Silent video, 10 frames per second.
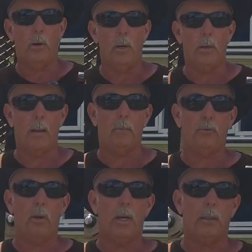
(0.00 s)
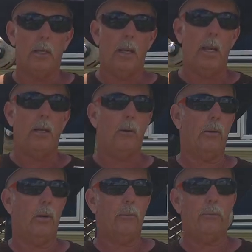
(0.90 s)
going to demonstrate it today on
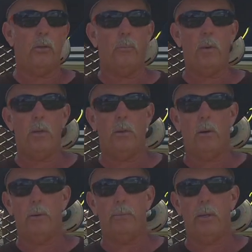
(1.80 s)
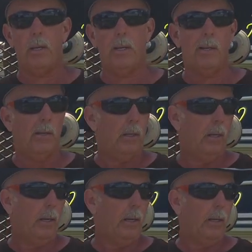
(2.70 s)
our fifth wheel RV
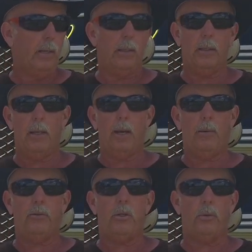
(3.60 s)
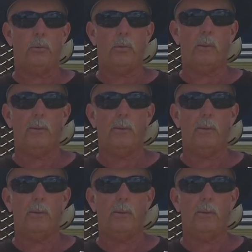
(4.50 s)
and how it's used.